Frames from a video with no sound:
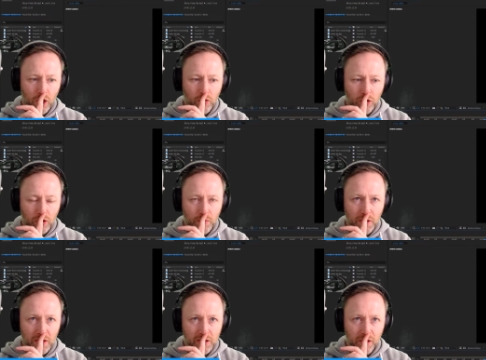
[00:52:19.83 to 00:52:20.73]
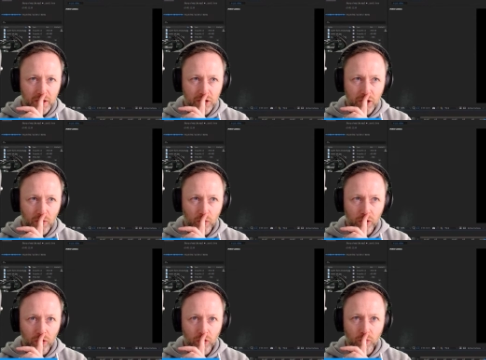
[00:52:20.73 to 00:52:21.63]
How could it be easier? Let's try and
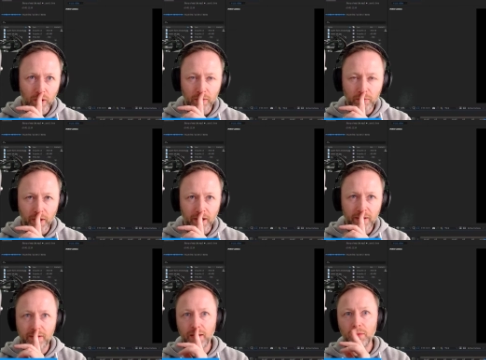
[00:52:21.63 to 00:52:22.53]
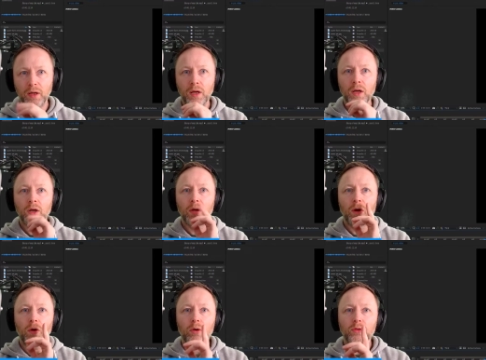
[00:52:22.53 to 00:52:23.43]
work it out one bit at a time.
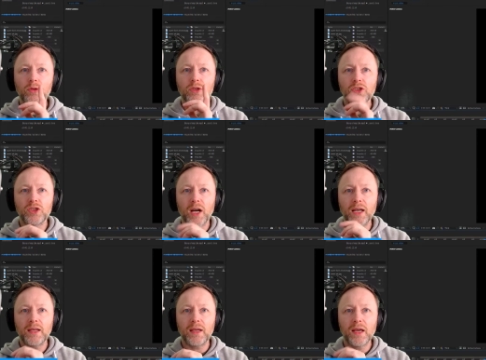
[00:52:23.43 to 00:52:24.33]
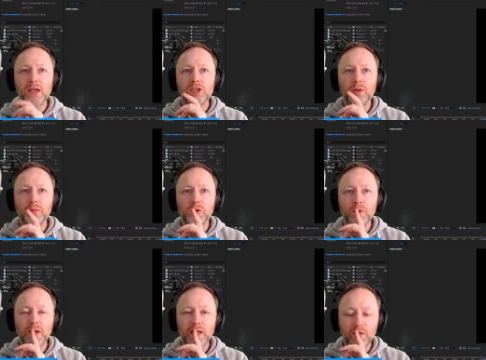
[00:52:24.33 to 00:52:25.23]
Or use giant K to jump
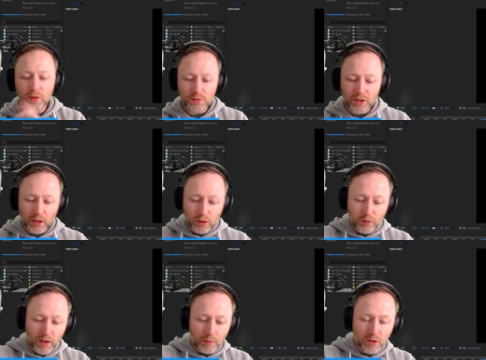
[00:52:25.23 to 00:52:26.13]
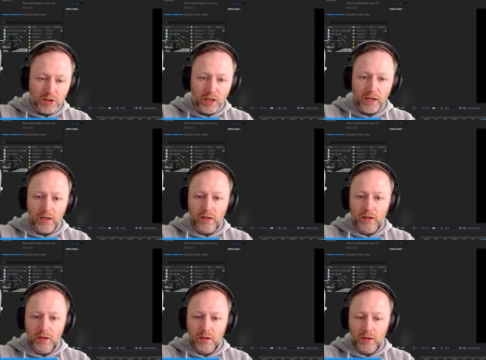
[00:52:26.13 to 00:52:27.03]
between the keyframes. Thank you very much.
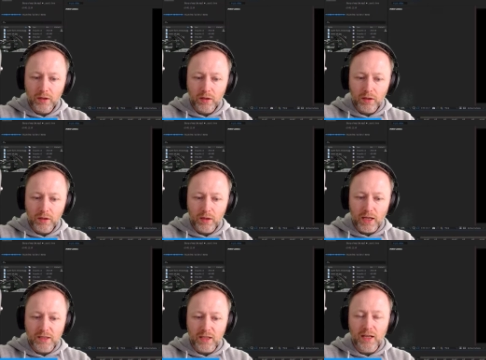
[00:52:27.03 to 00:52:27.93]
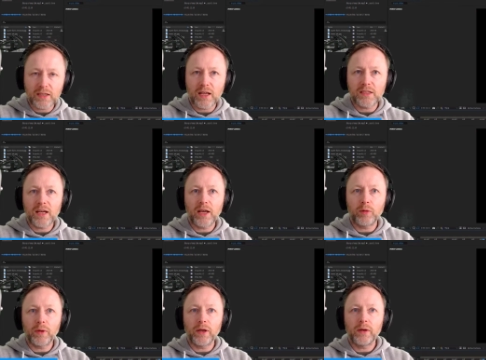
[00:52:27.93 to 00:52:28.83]
That's a
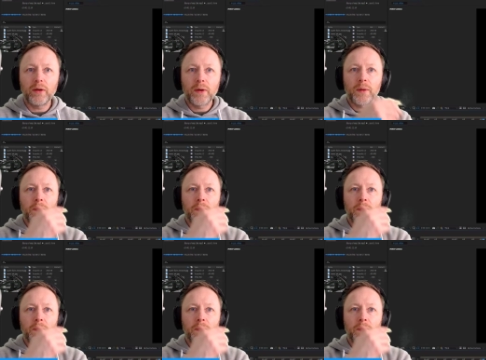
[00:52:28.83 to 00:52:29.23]
help there.